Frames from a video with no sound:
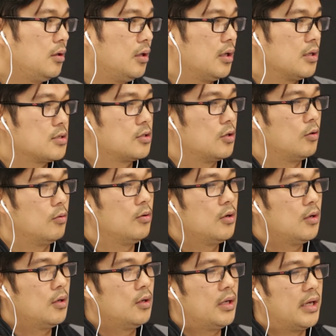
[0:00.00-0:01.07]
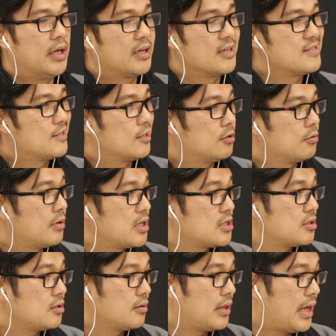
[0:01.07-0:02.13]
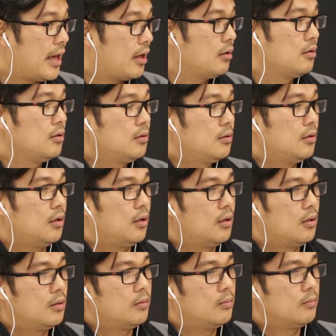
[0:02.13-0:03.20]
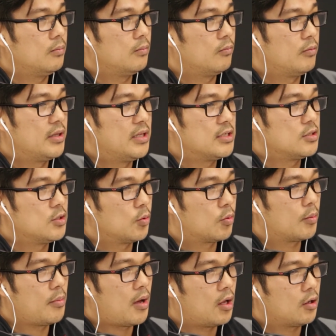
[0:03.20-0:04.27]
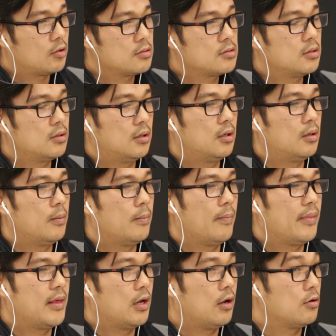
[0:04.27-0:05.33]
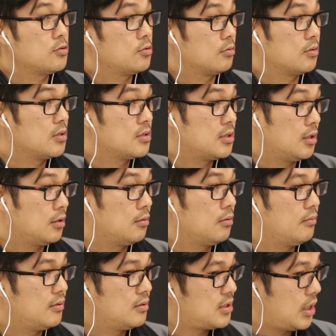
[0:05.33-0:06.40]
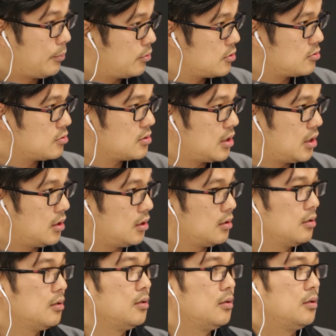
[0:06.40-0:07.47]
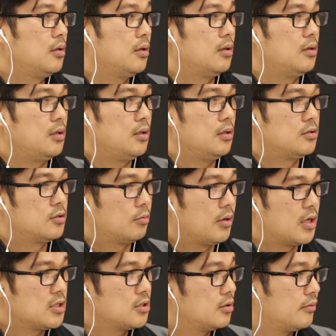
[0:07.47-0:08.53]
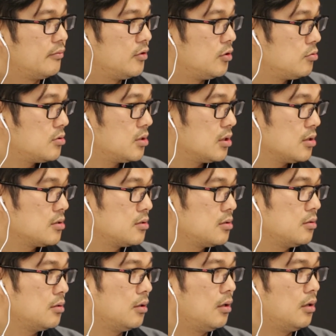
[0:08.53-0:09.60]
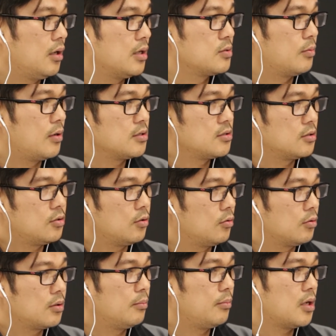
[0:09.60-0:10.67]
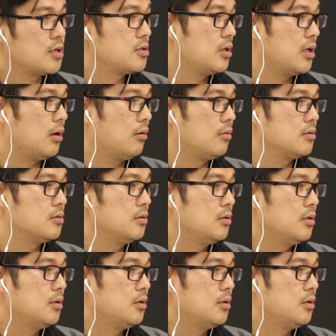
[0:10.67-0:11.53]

And so in consideration of that, with these newer models, they also consider the temperature setting, the duration of usage, as well as the total combustion hours.